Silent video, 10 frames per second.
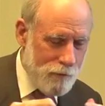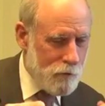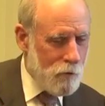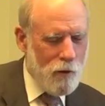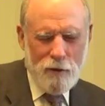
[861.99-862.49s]

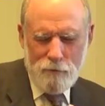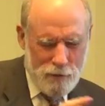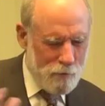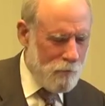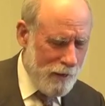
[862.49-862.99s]
do
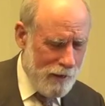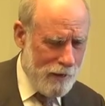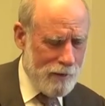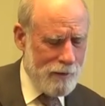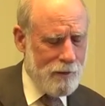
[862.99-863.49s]
everything we
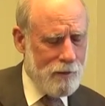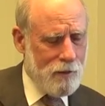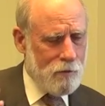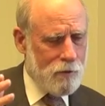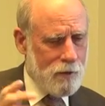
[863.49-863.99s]
can
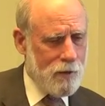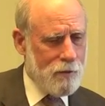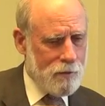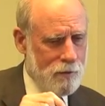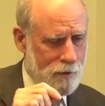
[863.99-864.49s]
to
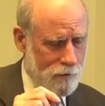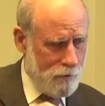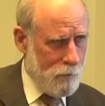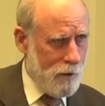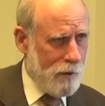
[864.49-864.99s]
get T
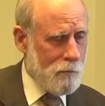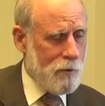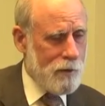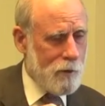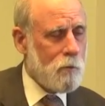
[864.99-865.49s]
C P I
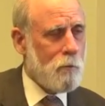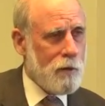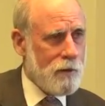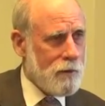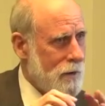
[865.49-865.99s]
P
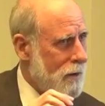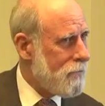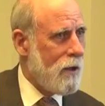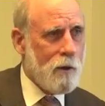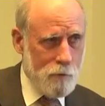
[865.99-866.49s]
implemented on
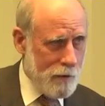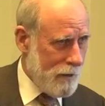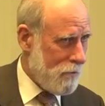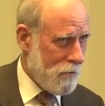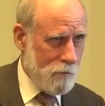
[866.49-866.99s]
every
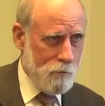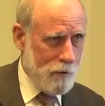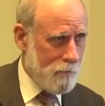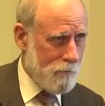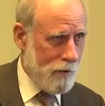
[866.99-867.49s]
operating system
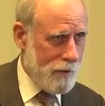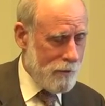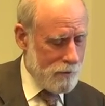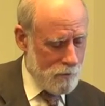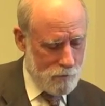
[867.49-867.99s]
we can
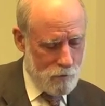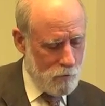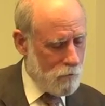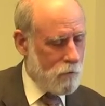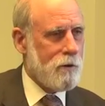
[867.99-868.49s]
find. It
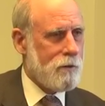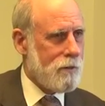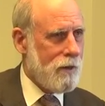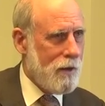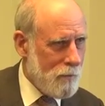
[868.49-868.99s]
goes onto
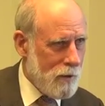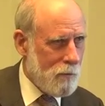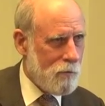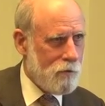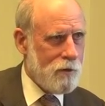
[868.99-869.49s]
the I B
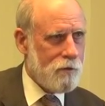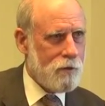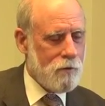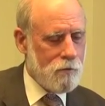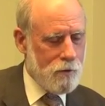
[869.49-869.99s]
M machines,
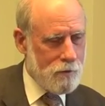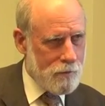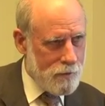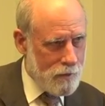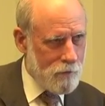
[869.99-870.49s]
it goes onto
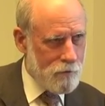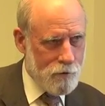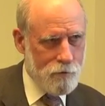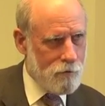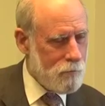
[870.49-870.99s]
the
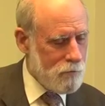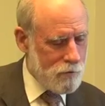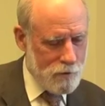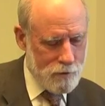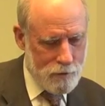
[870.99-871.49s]
digital
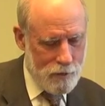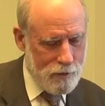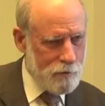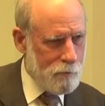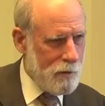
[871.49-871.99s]
machines,
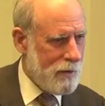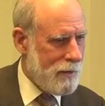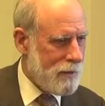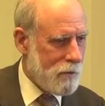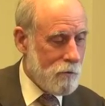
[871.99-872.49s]
H
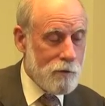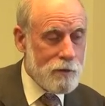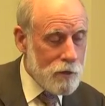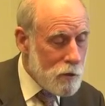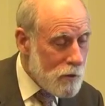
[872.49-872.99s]
P, it goes
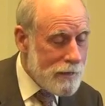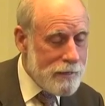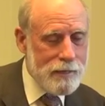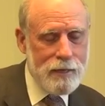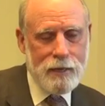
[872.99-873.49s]
into
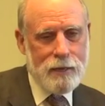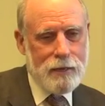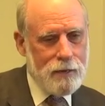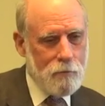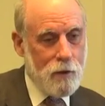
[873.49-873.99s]
Unix.
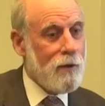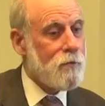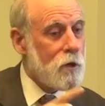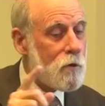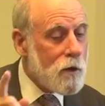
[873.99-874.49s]
We have
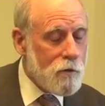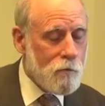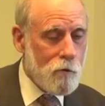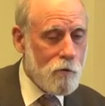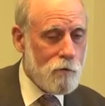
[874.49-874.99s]
a Unix
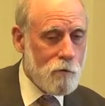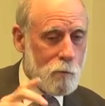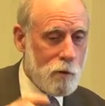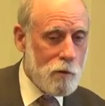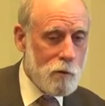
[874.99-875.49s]

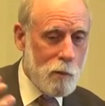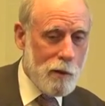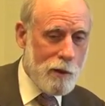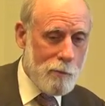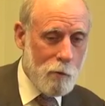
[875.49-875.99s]
version built
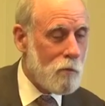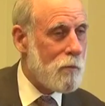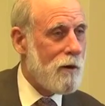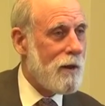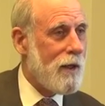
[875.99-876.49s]
by Bolt
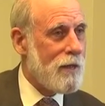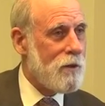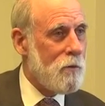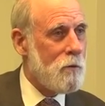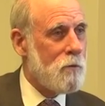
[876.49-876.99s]
Beranek and
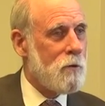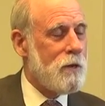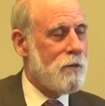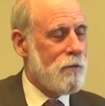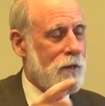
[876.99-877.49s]
Newman.
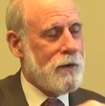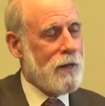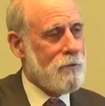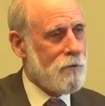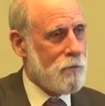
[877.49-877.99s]
We send it
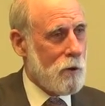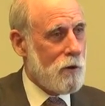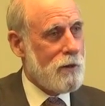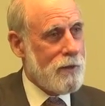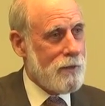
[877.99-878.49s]
out to
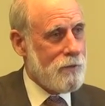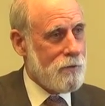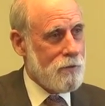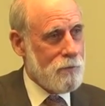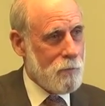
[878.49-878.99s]
Berkeley,
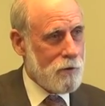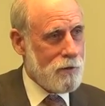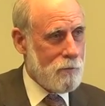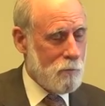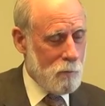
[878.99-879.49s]
to the
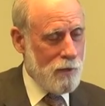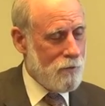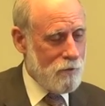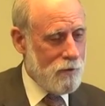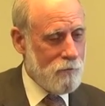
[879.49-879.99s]
Berkeley B
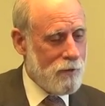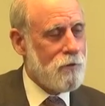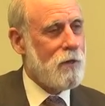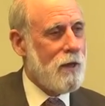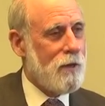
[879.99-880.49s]
S D
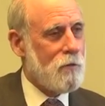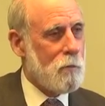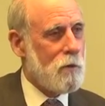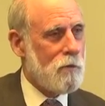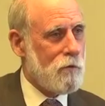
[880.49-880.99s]
release guys,
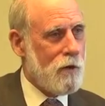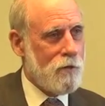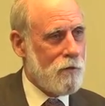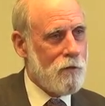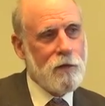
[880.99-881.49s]
and Bill Joy
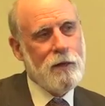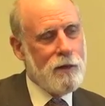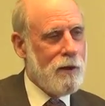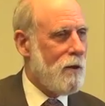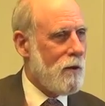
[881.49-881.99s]
says,
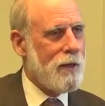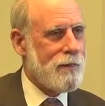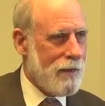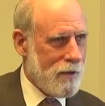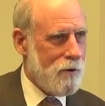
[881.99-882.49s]
I don't like
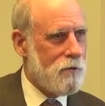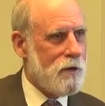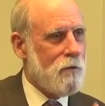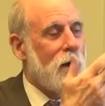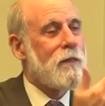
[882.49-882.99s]
that code.
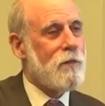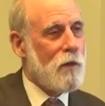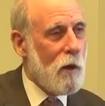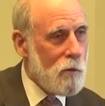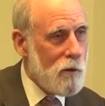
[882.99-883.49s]
He writes his
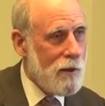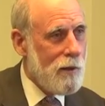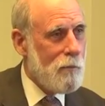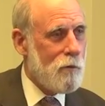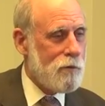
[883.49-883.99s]
own,
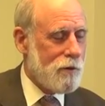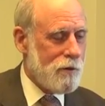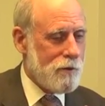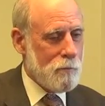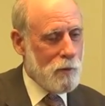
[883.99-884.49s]
puts it
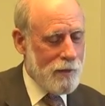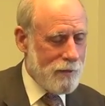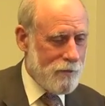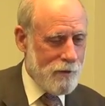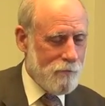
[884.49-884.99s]
into B
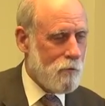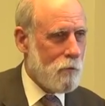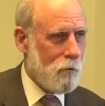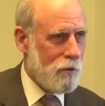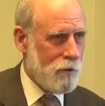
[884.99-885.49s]
S D four
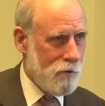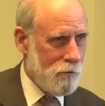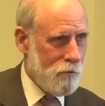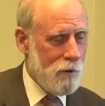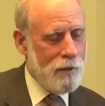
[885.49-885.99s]
point
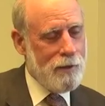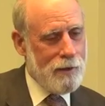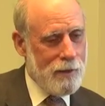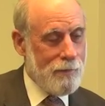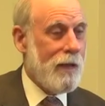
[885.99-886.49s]
two,
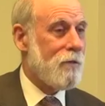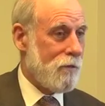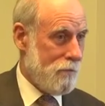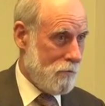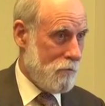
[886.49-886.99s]
and
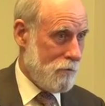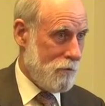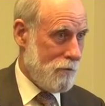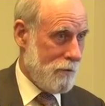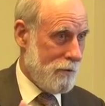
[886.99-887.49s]
that's the
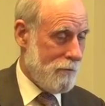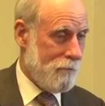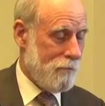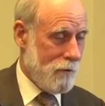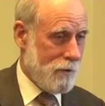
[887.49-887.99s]
version
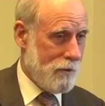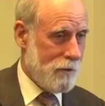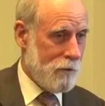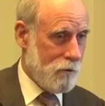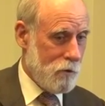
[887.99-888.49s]
of uh,
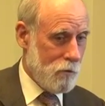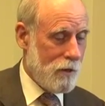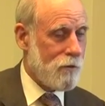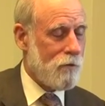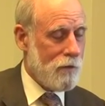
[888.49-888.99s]

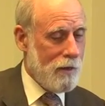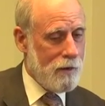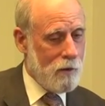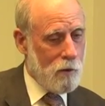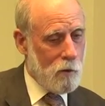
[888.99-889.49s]
Unix
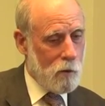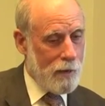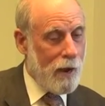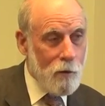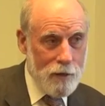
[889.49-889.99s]
that
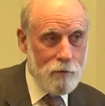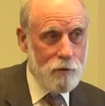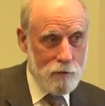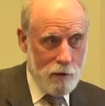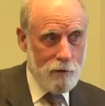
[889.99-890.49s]
carries
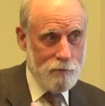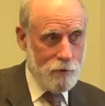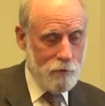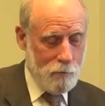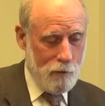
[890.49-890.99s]
a lot of
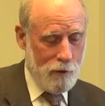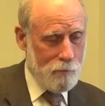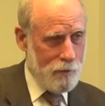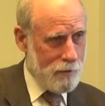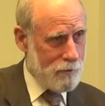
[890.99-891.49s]
T C P I
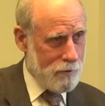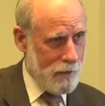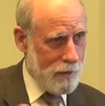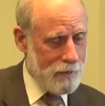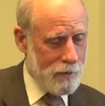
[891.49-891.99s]
P to
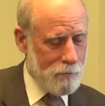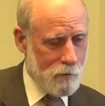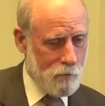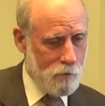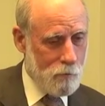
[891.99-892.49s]
the
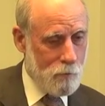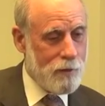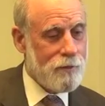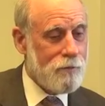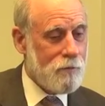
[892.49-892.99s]
academic world,
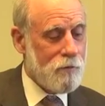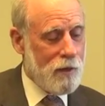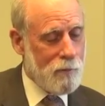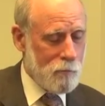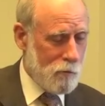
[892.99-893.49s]
because at the
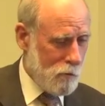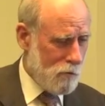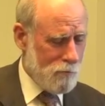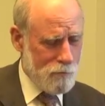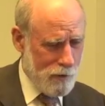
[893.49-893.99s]
same sort
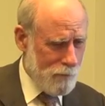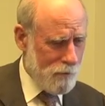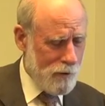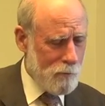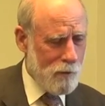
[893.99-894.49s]
of time
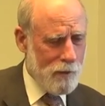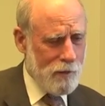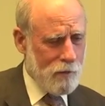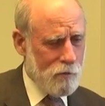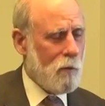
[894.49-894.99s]
frame,
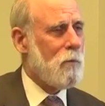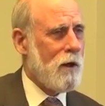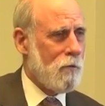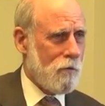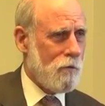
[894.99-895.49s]
Sun
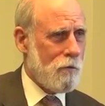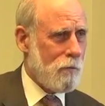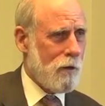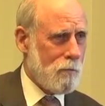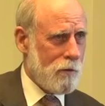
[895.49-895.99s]

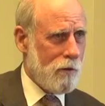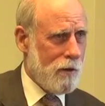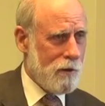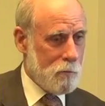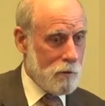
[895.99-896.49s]
Microsystems comes
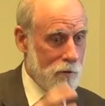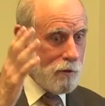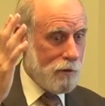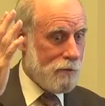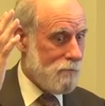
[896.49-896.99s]
along and builds
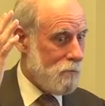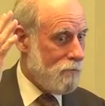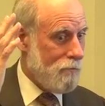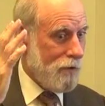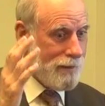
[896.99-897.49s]
these
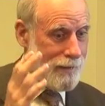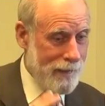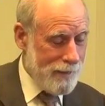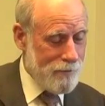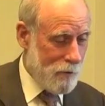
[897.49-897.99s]

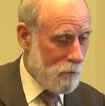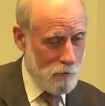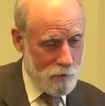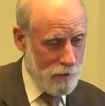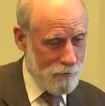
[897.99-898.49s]
fantastic
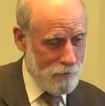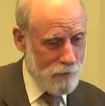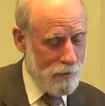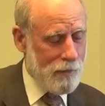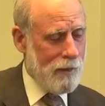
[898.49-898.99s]

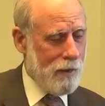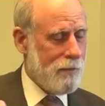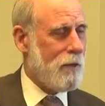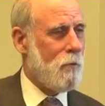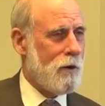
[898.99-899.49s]
workstations,
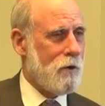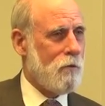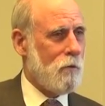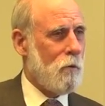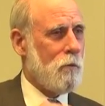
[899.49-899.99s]
and they want to
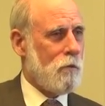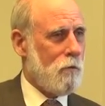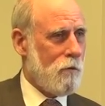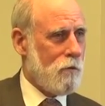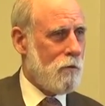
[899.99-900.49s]
use open
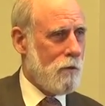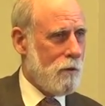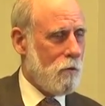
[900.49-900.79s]
source, uh,